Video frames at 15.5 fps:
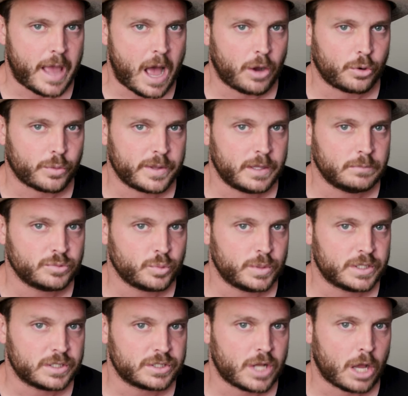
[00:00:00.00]
algorithms
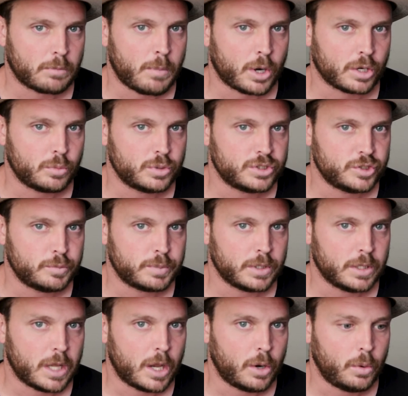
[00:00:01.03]
when the stock market was super
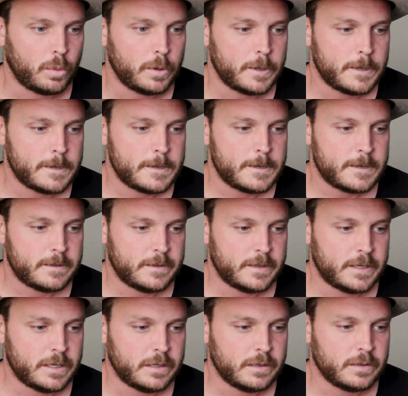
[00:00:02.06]
low,
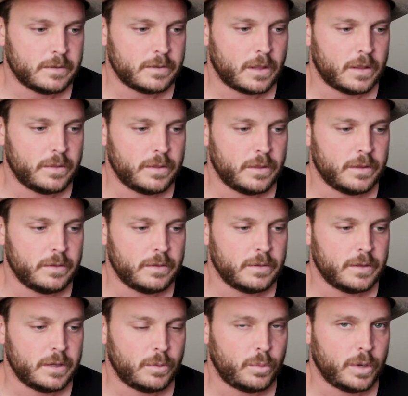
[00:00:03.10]
then
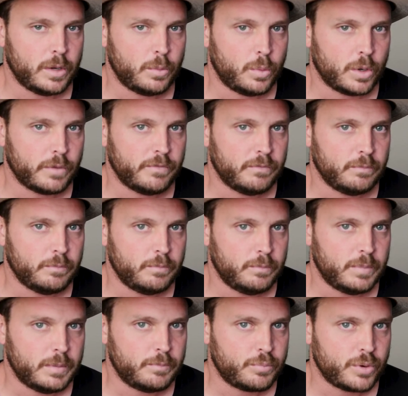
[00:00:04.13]
it would have
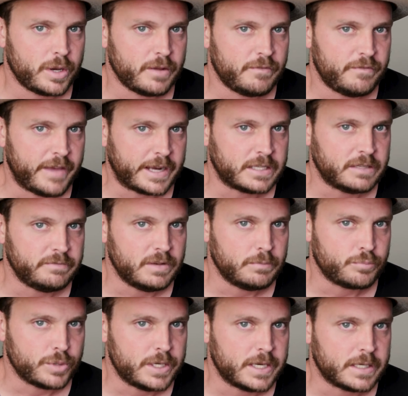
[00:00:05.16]
been pretty effective in
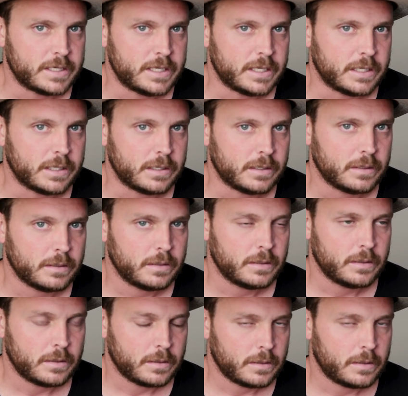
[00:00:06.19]
predicting
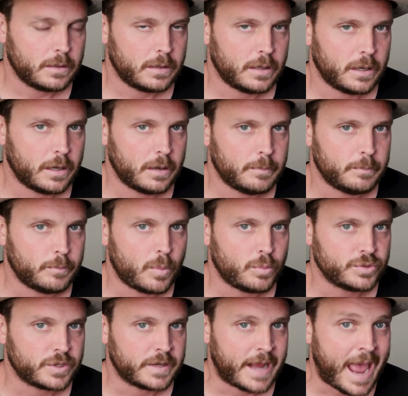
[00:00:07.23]
what
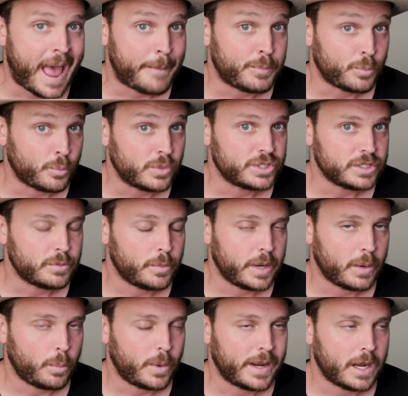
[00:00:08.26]
was going to happen, which
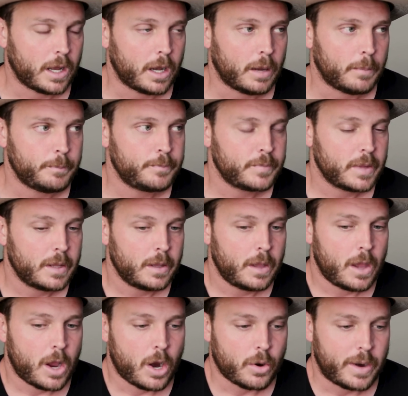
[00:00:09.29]
it went up.
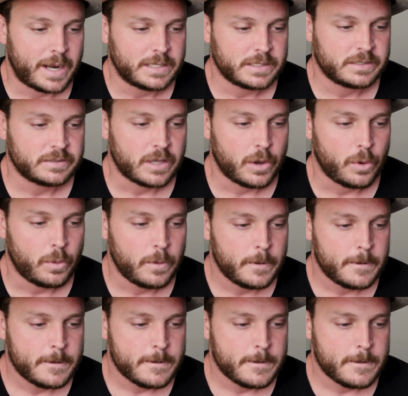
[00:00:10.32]
All right, so